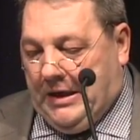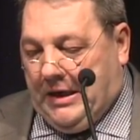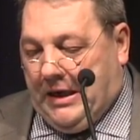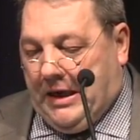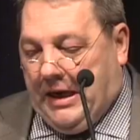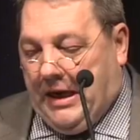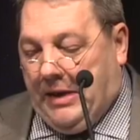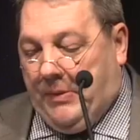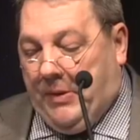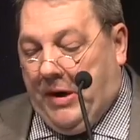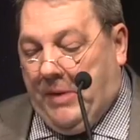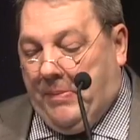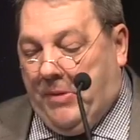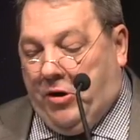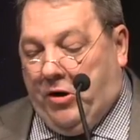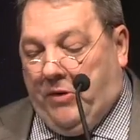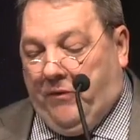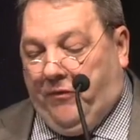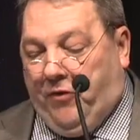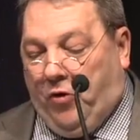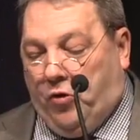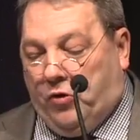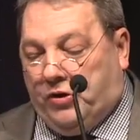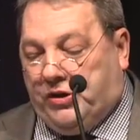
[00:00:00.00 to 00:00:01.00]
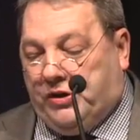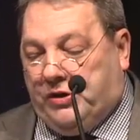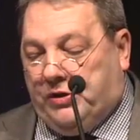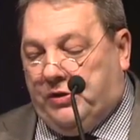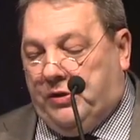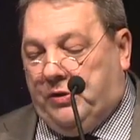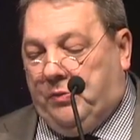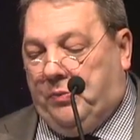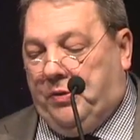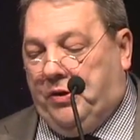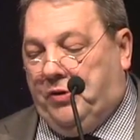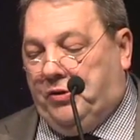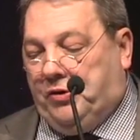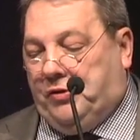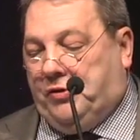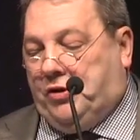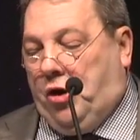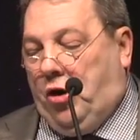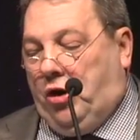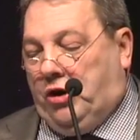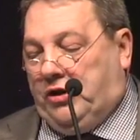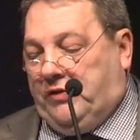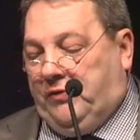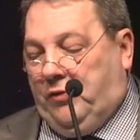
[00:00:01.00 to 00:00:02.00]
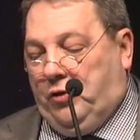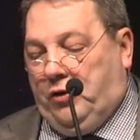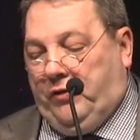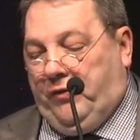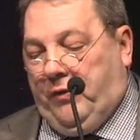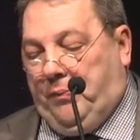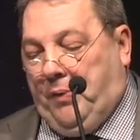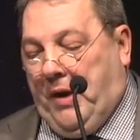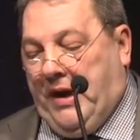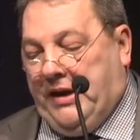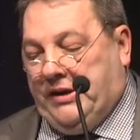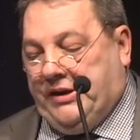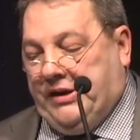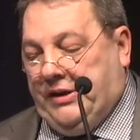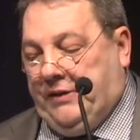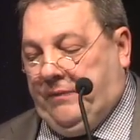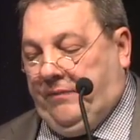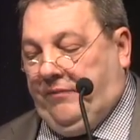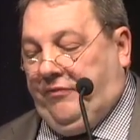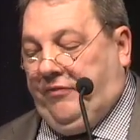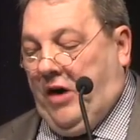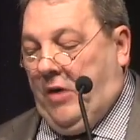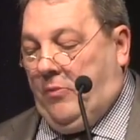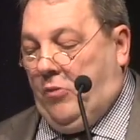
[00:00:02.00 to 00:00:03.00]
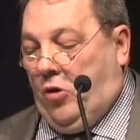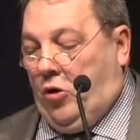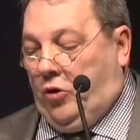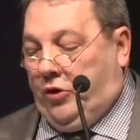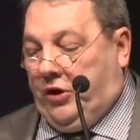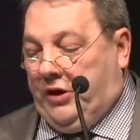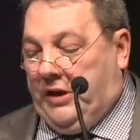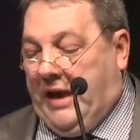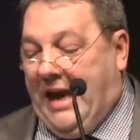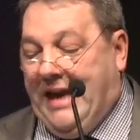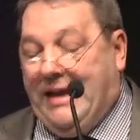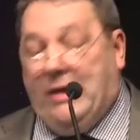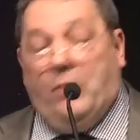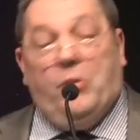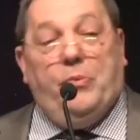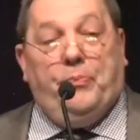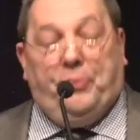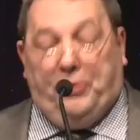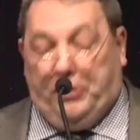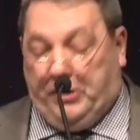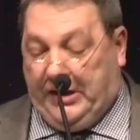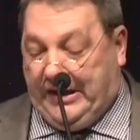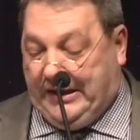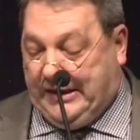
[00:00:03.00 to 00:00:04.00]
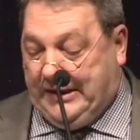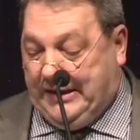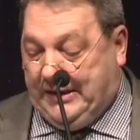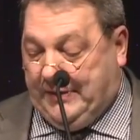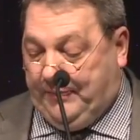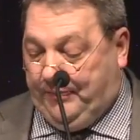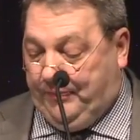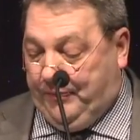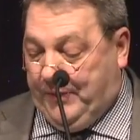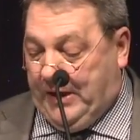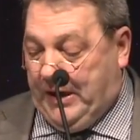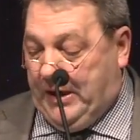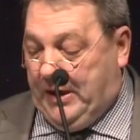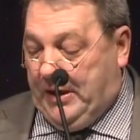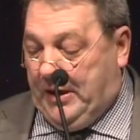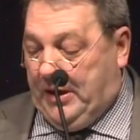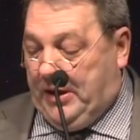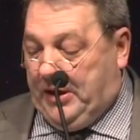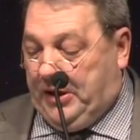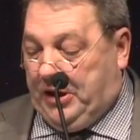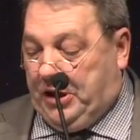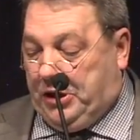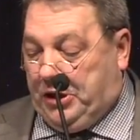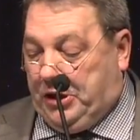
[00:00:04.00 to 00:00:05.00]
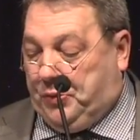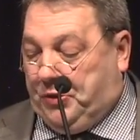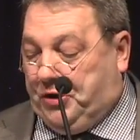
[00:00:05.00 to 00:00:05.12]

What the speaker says: Anyway, 1 million Scots voted for Brexit, far more than anyone predicted. This